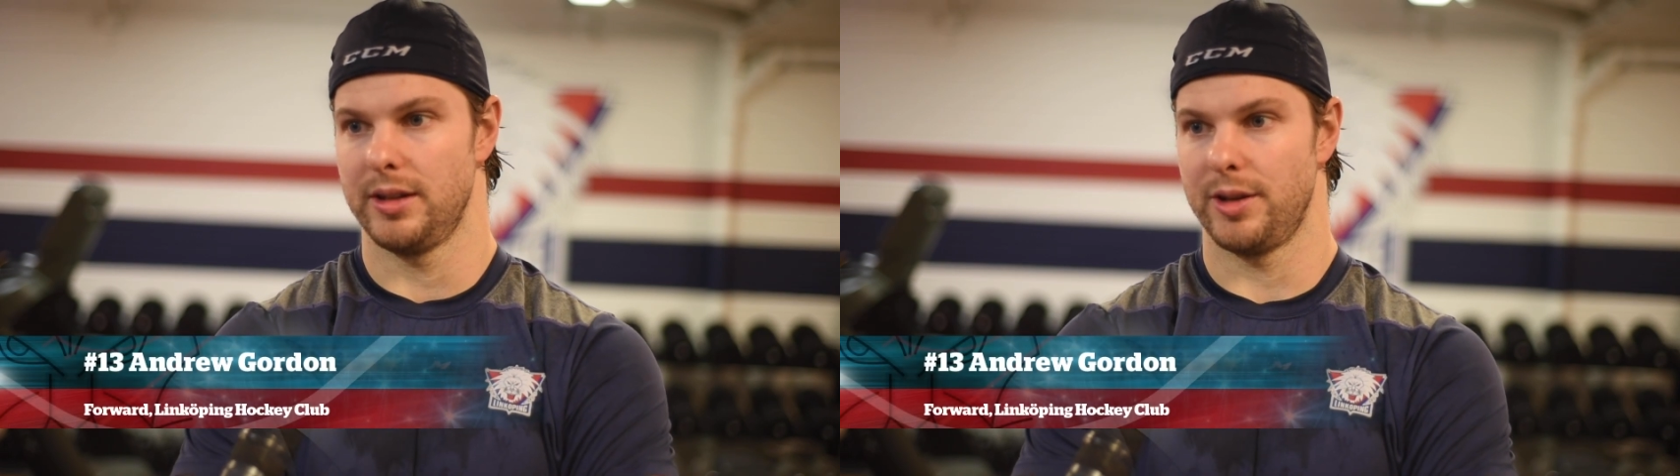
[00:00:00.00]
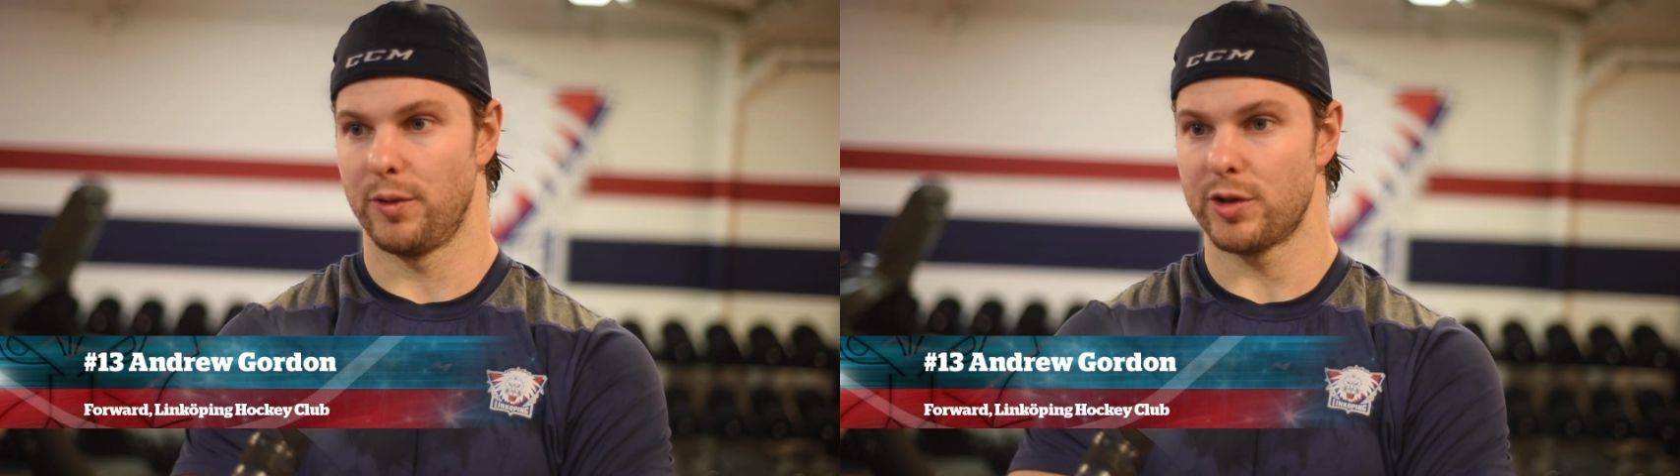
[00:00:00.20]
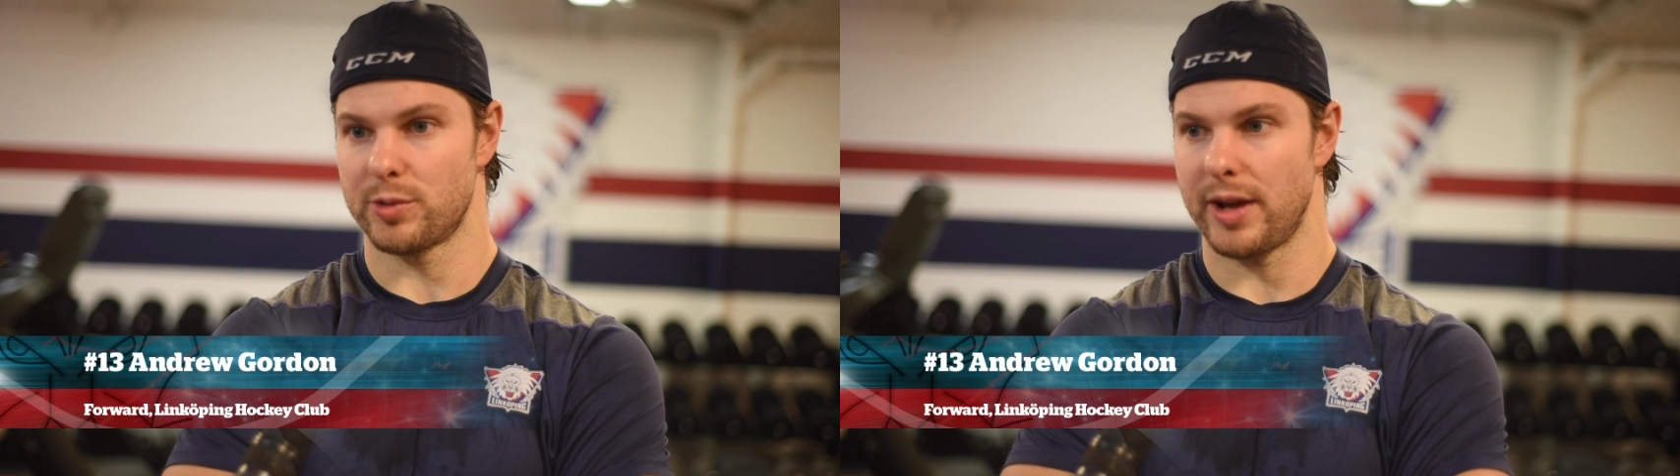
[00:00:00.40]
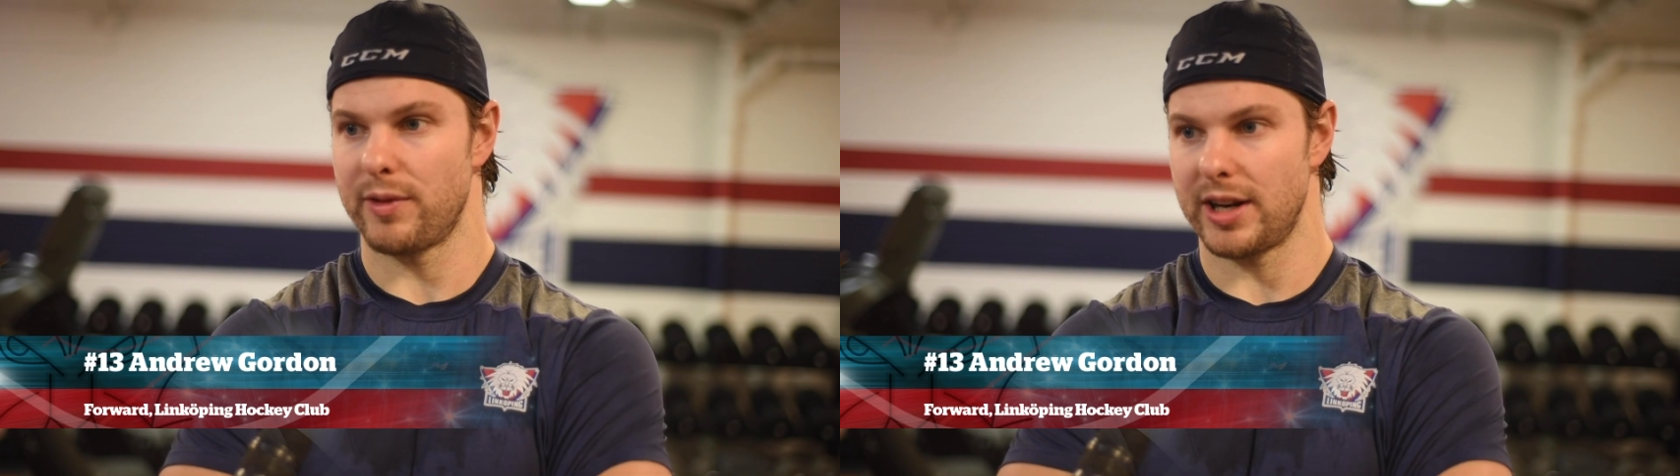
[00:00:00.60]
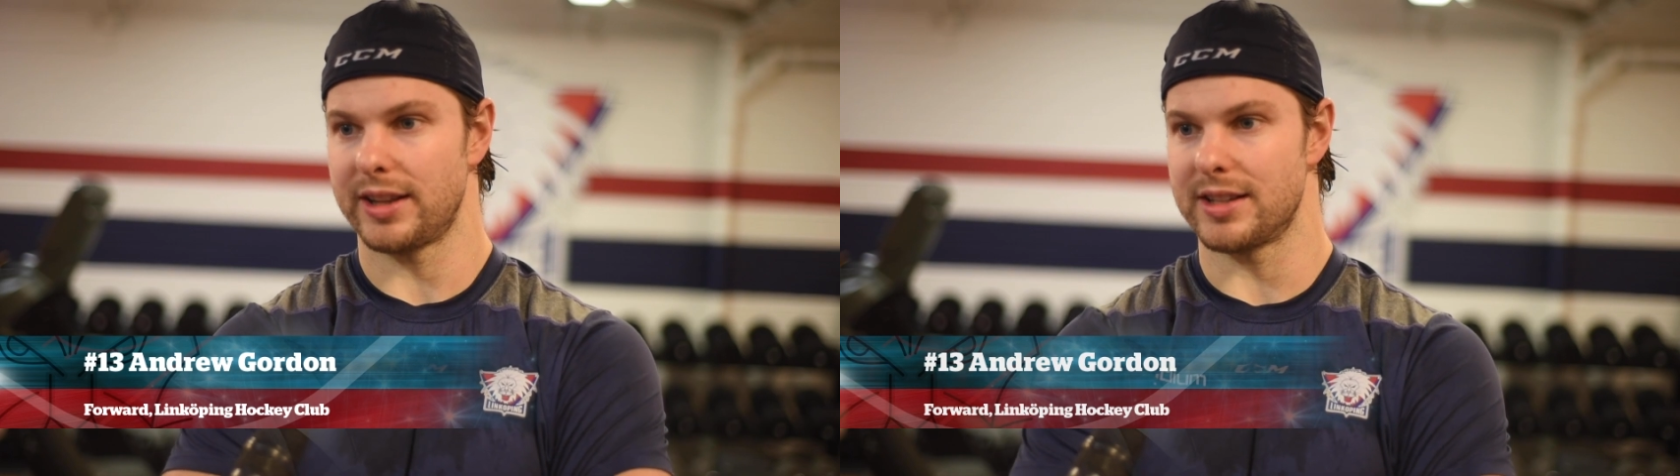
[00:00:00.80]
virtually
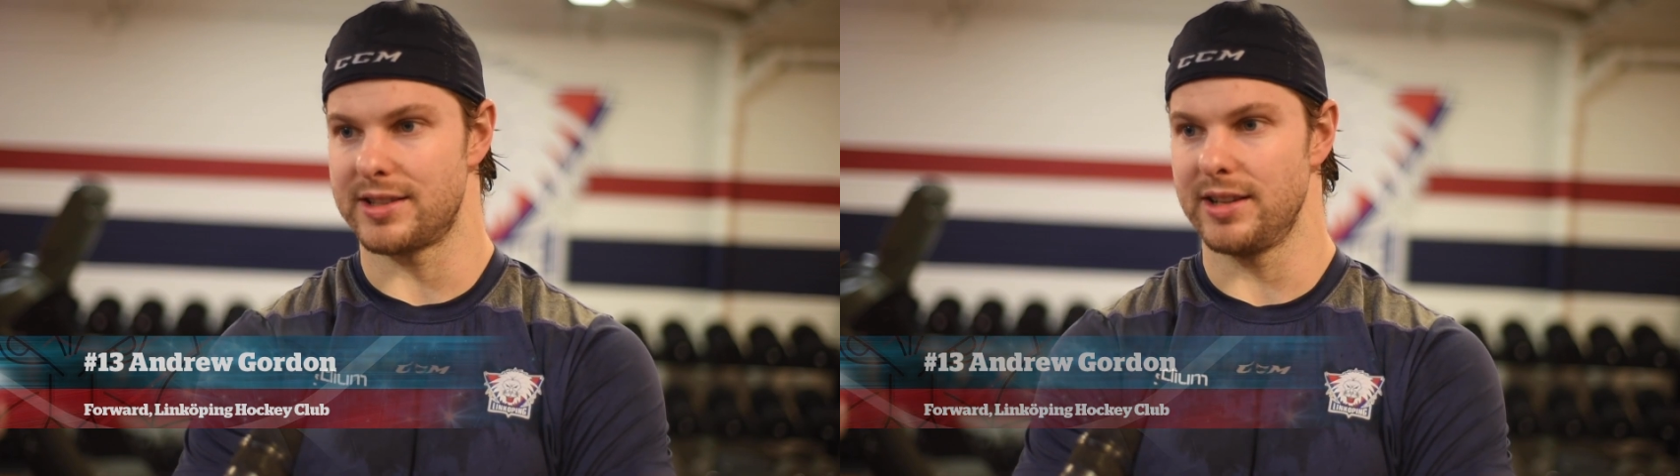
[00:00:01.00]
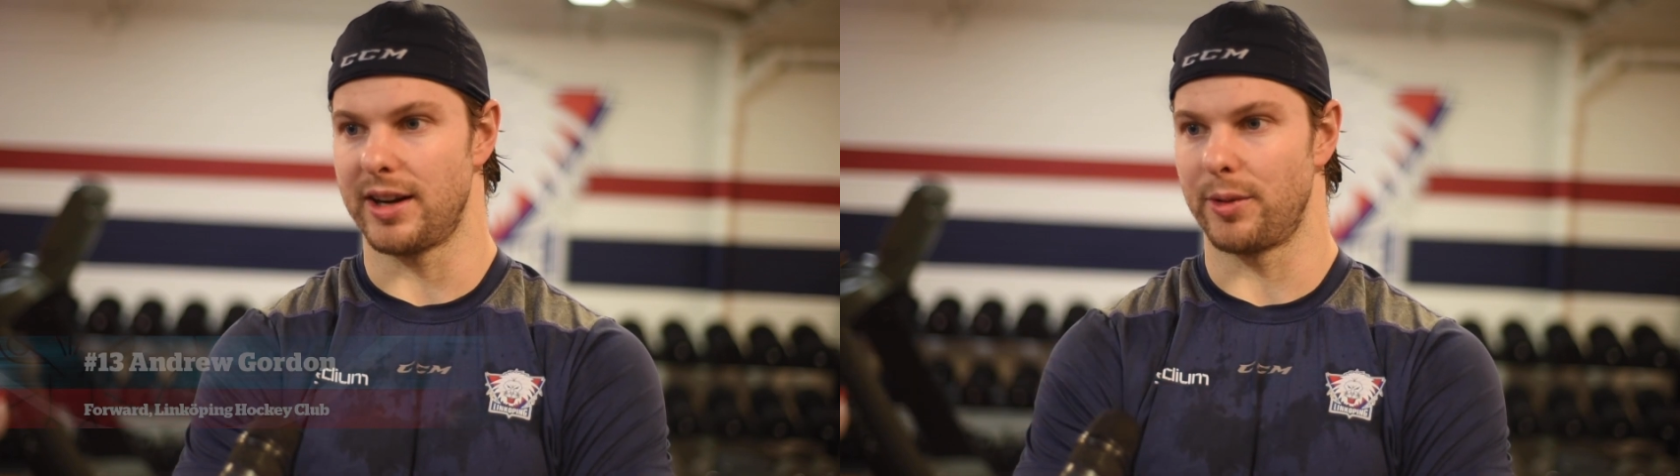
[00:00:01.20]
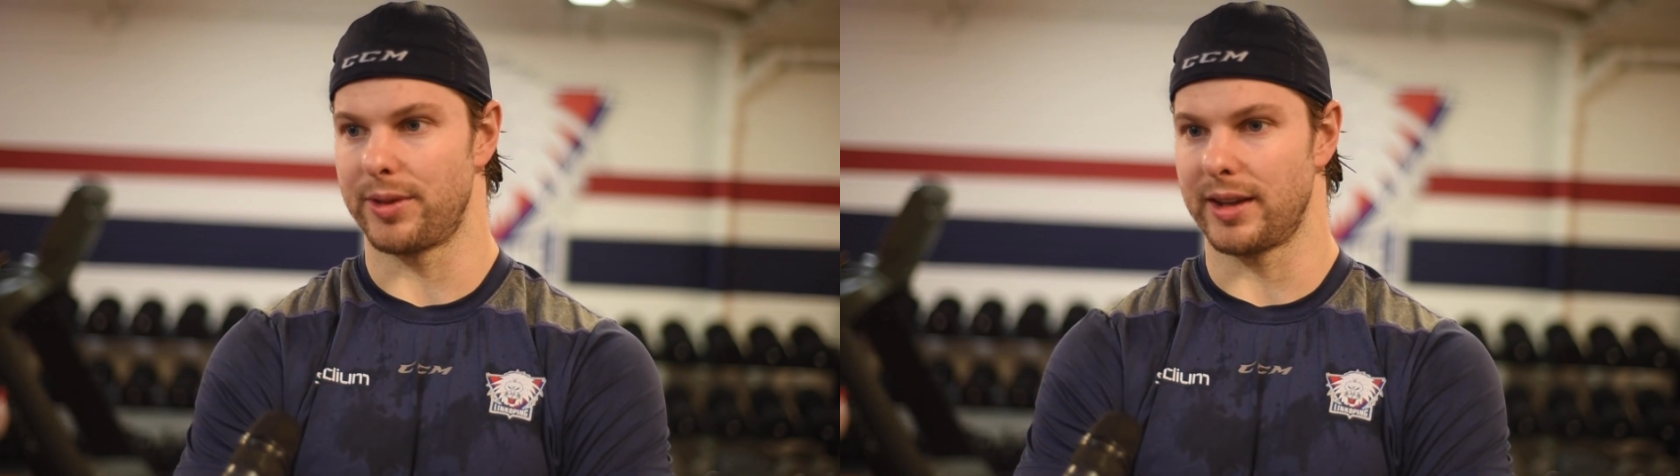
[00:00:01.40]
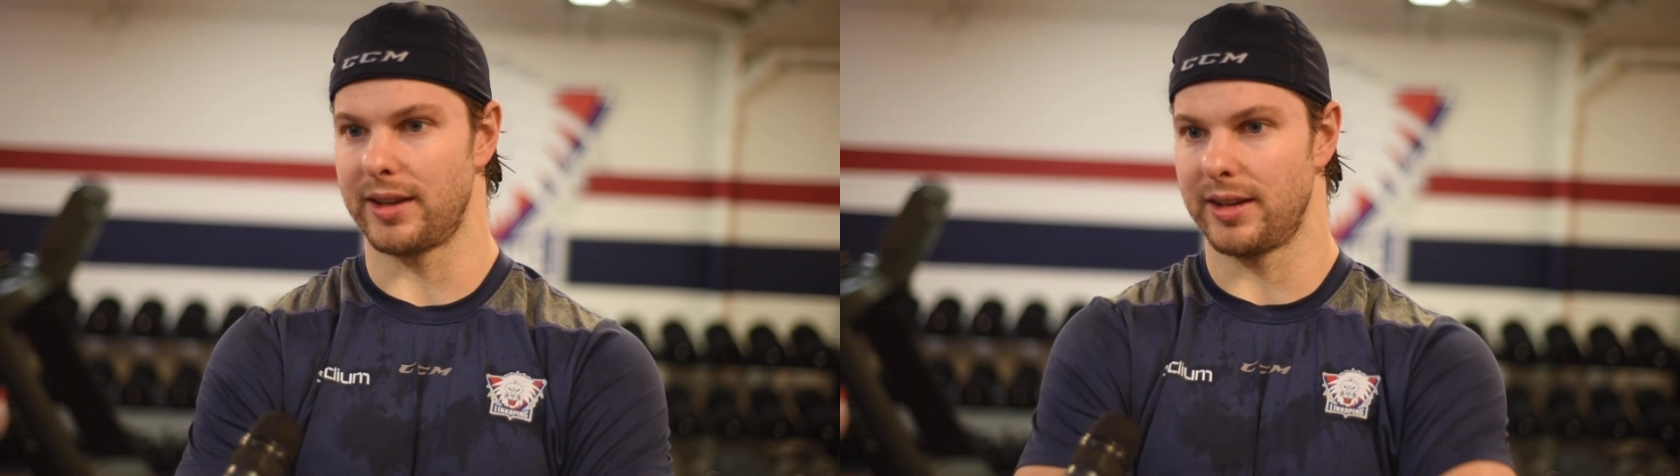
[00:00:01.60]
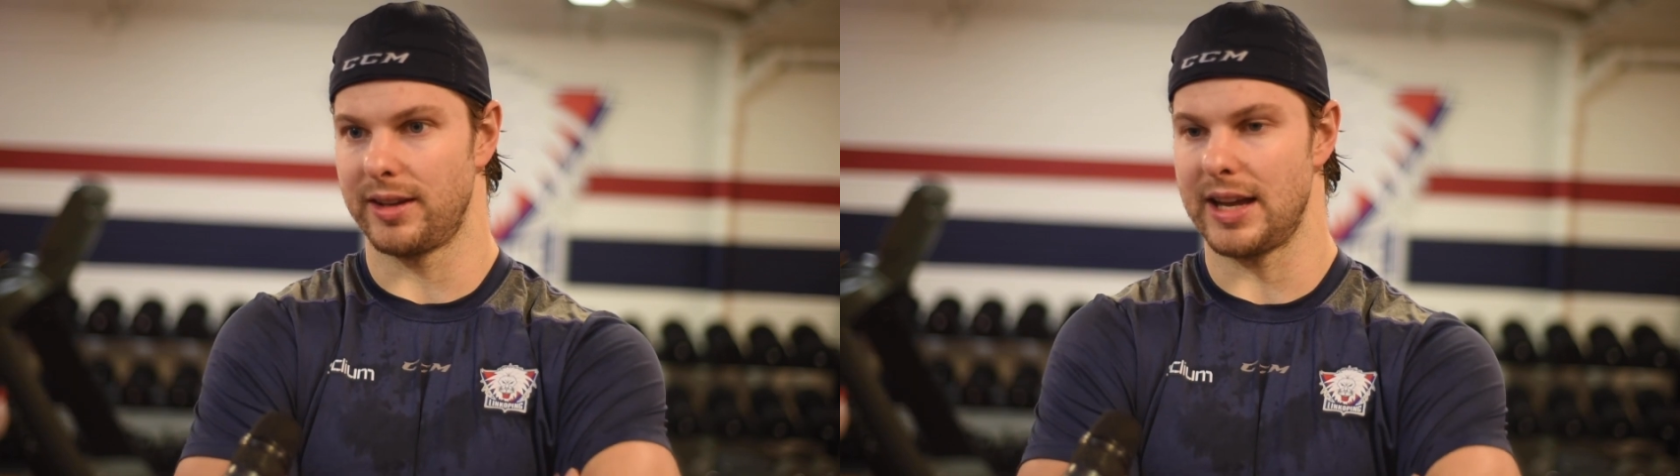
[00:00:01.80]
every night this year. I don't think